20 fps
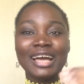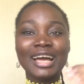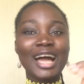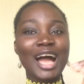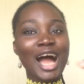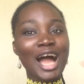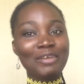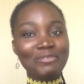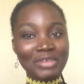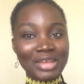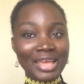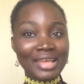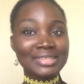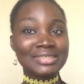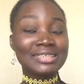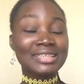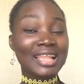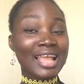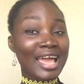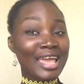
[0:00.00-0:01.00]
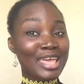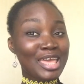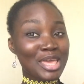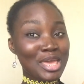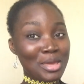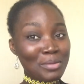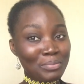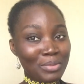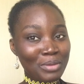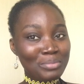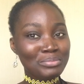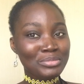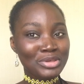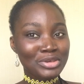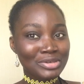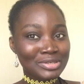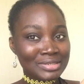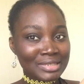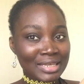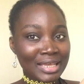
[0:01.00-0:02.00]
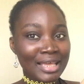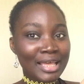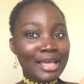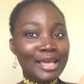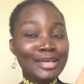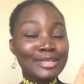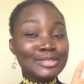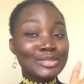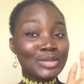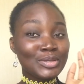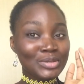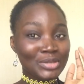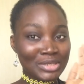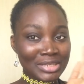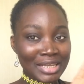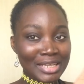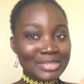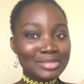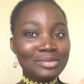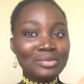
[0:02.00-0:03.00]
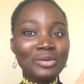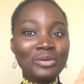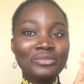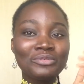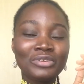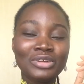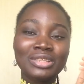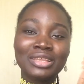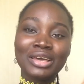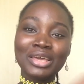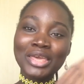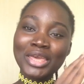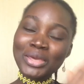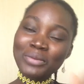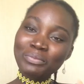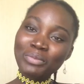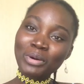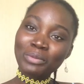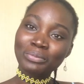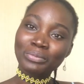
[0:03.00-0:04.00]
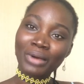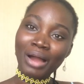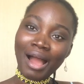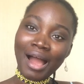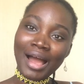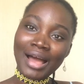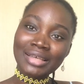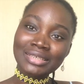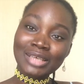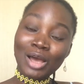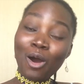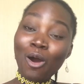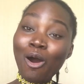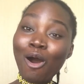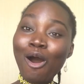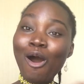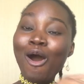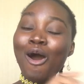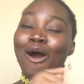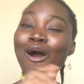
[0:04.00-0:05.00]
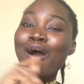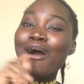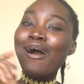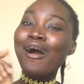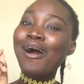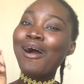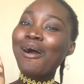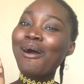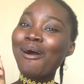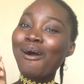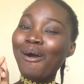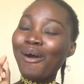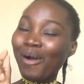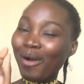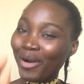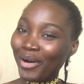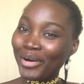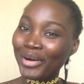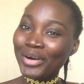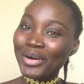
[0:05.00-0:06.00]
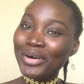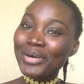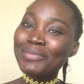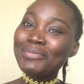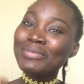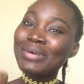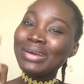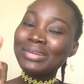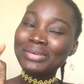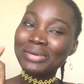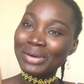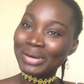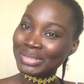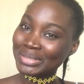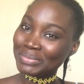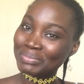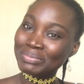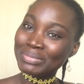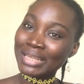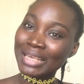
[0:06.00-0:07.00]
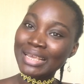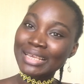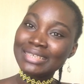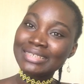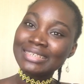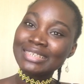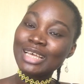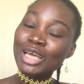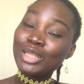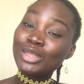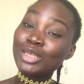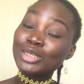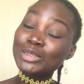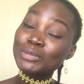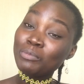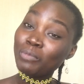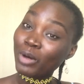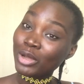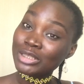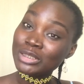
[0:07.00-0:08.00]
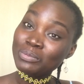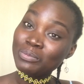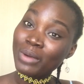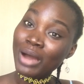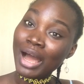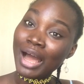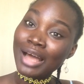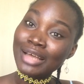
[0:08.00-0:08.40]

Africans like hip hop music, so you need to look for the hip hop bars or one other place, the sports bar.